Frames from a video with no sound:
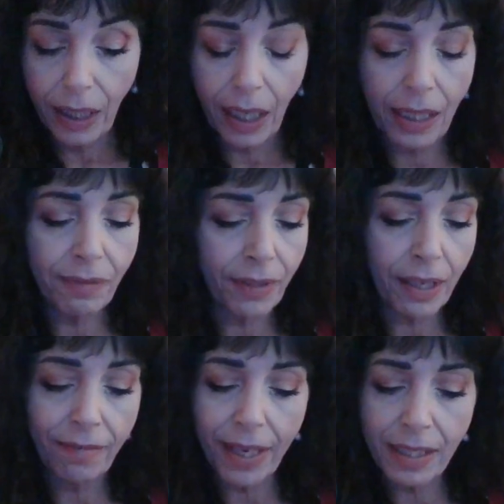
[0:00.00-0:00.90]
It's
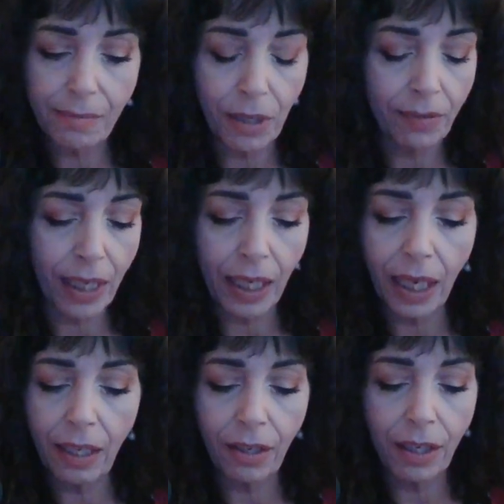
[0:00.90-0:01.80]
very fast moving.
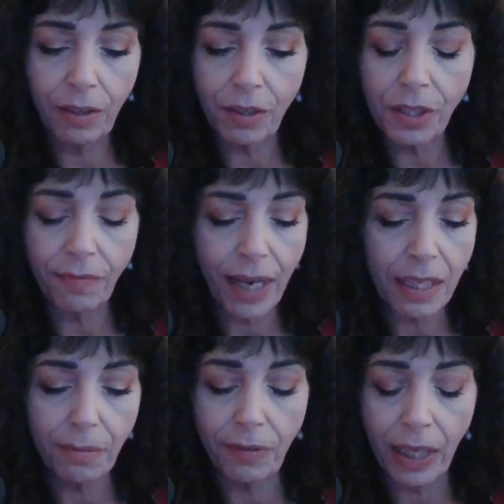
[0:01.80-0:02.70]
There's
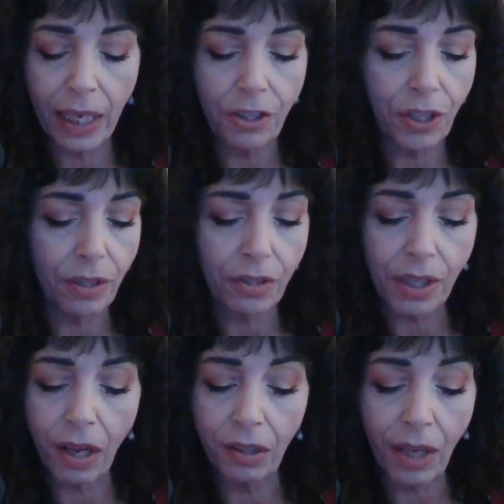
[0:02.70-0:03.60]
fast moving energy. There's
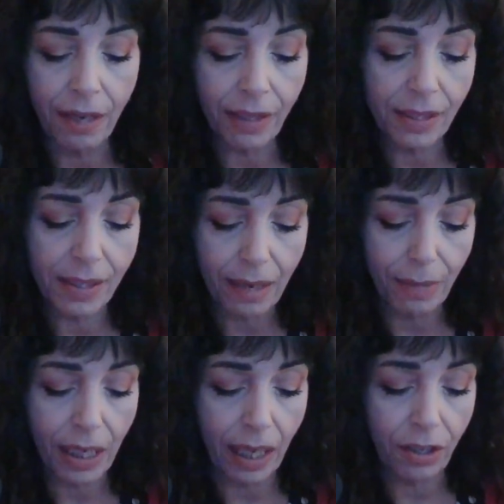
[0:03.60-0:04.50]
a lot of
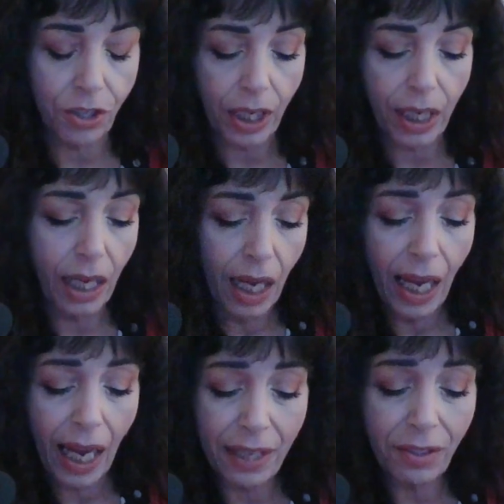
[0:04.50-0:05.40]
excitement energy.
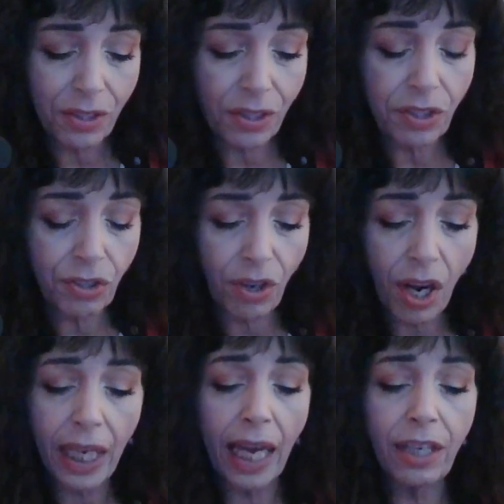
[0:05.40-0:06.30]
And there's a
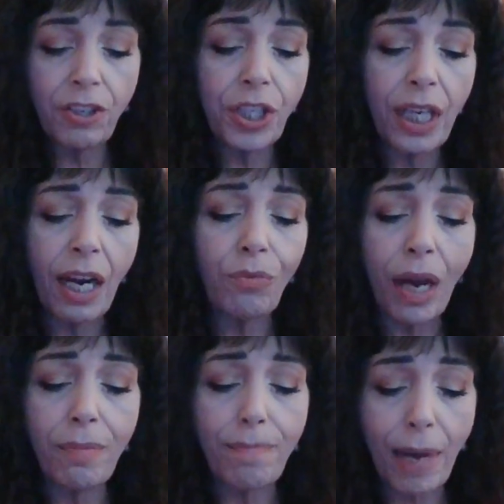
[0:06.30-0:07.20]
strong energy
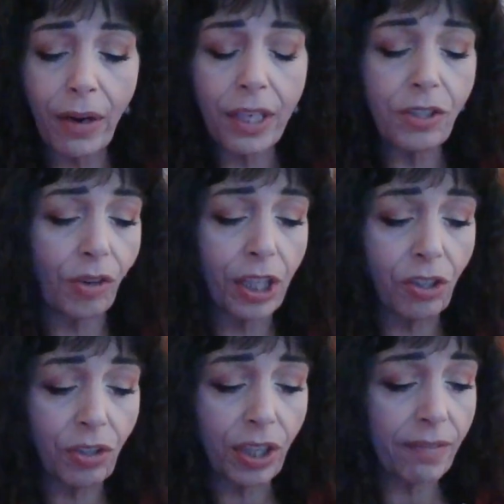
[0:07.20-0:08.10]
around marriage or a
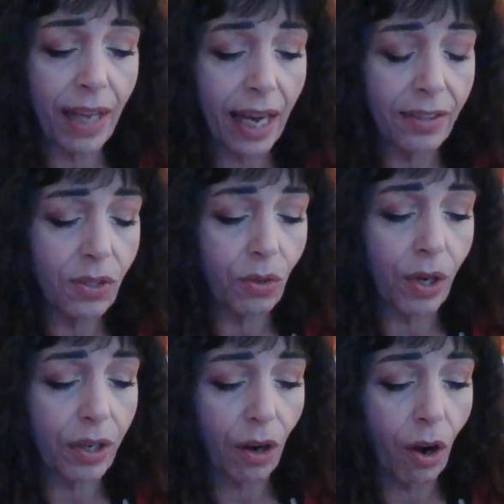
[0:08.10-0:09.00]
union of that
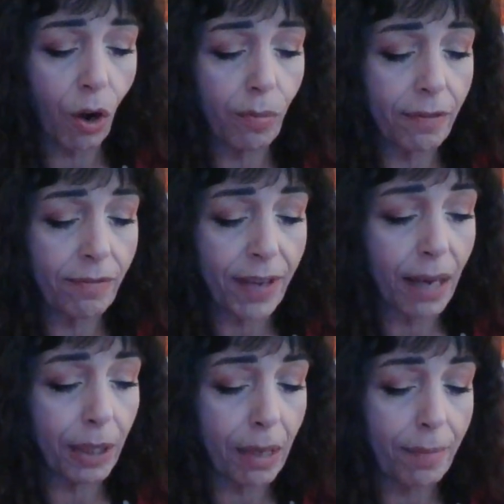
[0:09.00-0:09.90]
sort or home and
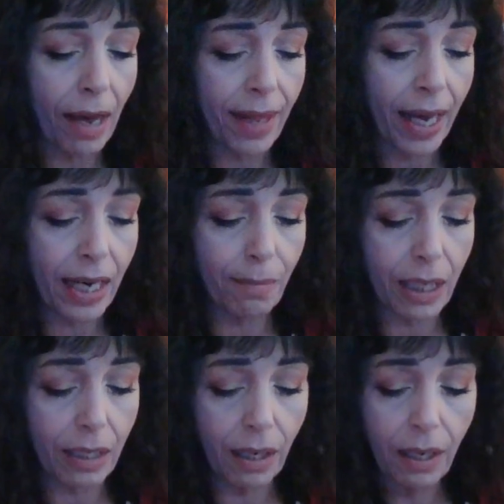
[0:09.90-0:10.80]
family about that. I
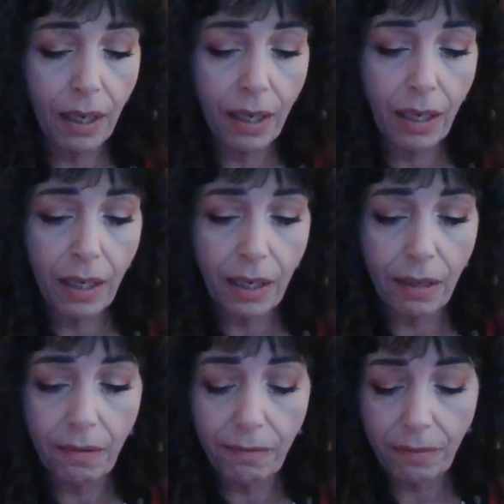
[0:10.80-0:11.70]
mean,
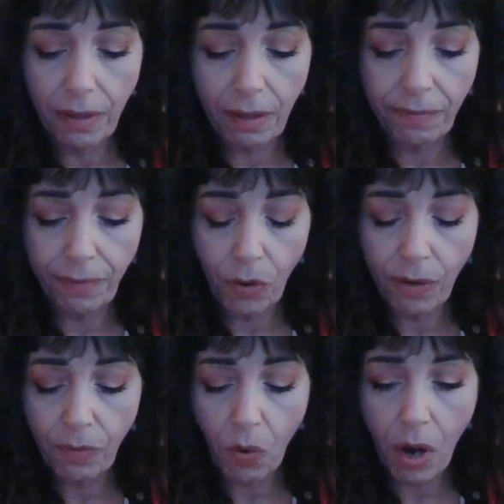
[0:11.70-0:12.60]
the Four
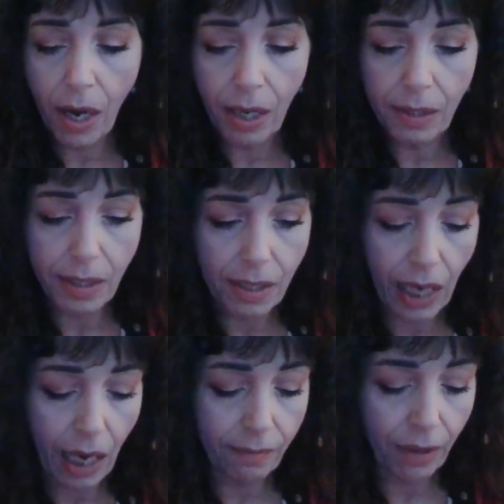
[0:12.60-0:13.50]
of Wands, the
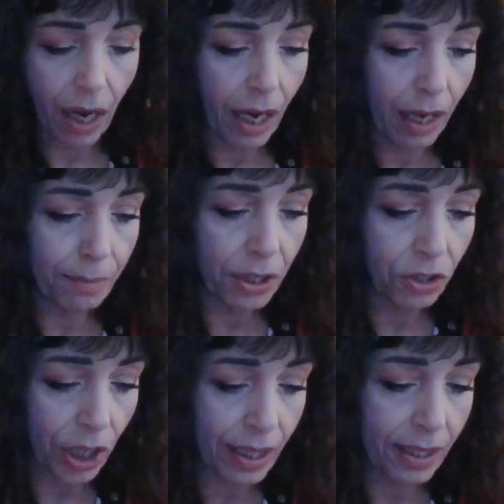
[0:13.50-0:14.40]
Ten of Cups,
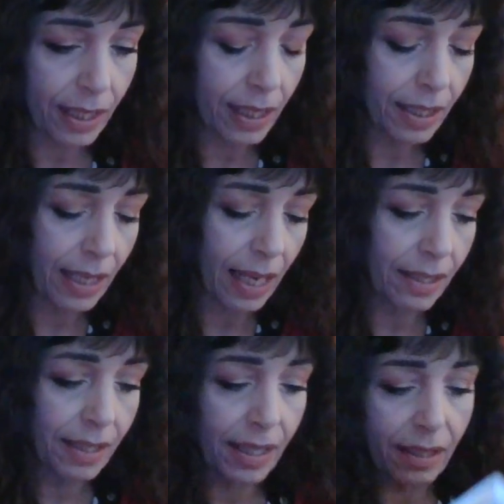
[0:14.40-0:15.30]
Justice, that
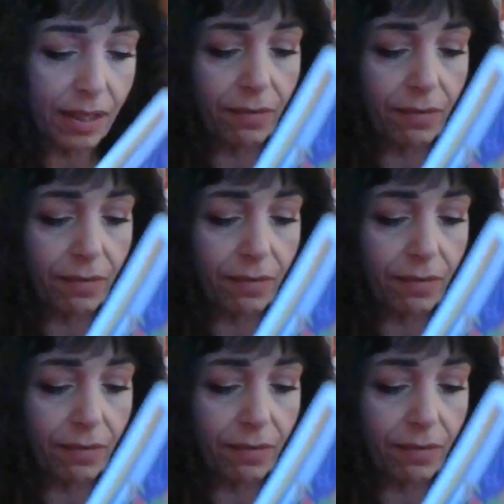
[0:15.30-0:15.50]
Six